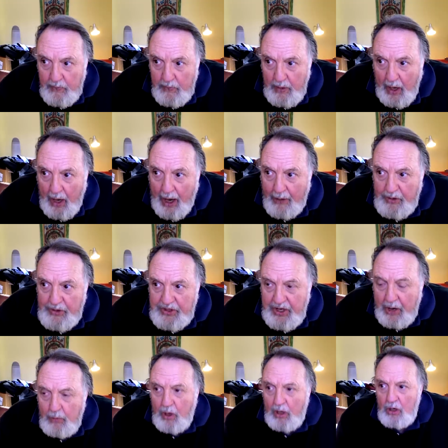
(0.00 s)
I would say,
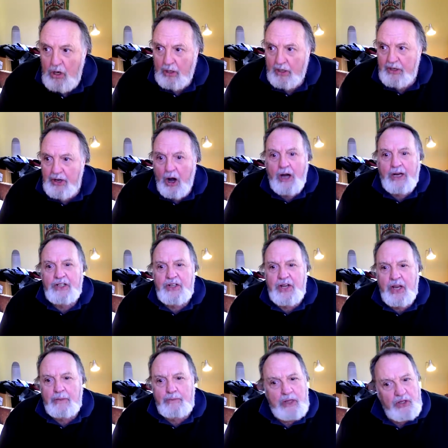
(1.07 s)
well, look, an
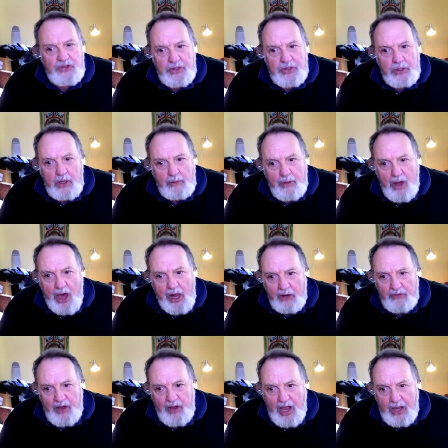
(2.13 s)
architect builds a, a model of
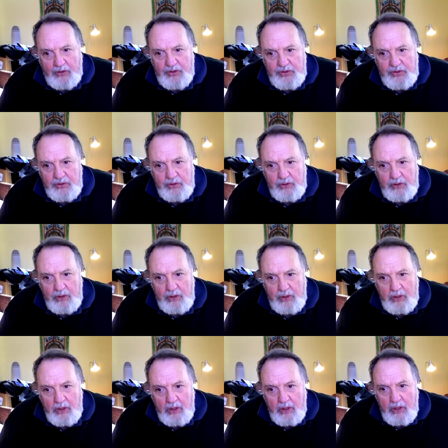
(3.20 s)
a house.
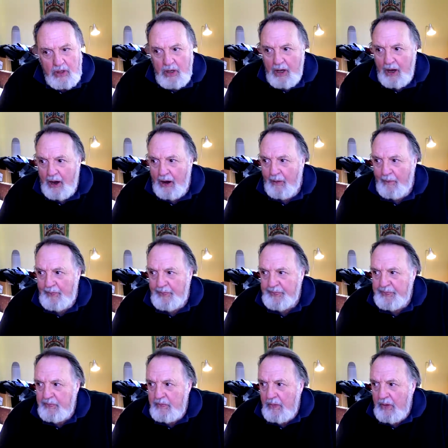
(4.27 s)
Um,
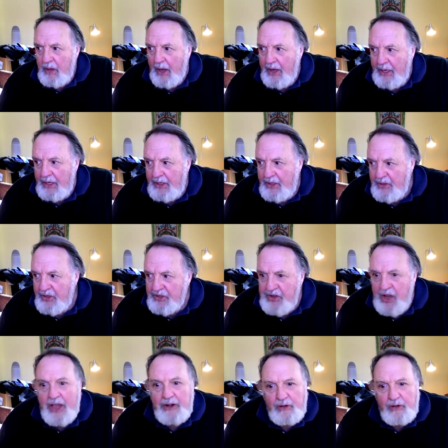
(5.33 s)
a
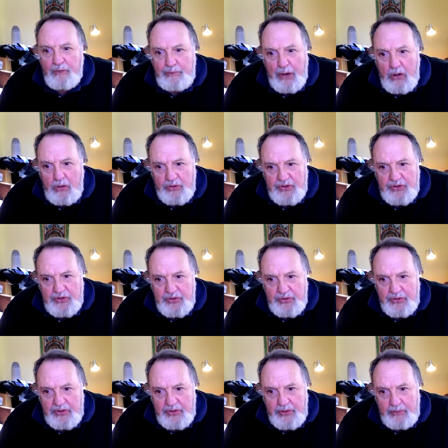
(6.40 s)
designer of boats
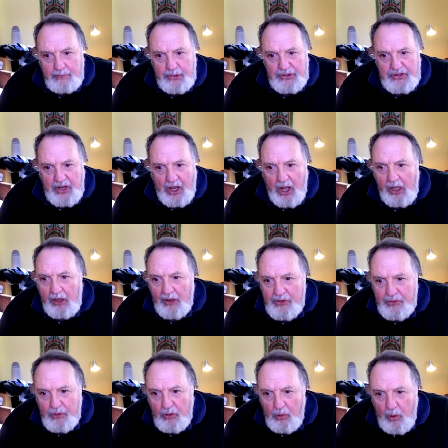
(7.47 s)
puts a hull
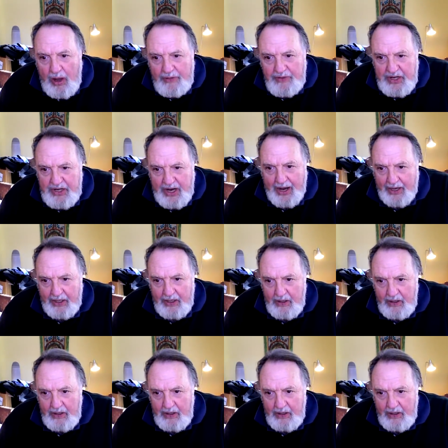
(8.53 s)
through a wave tank.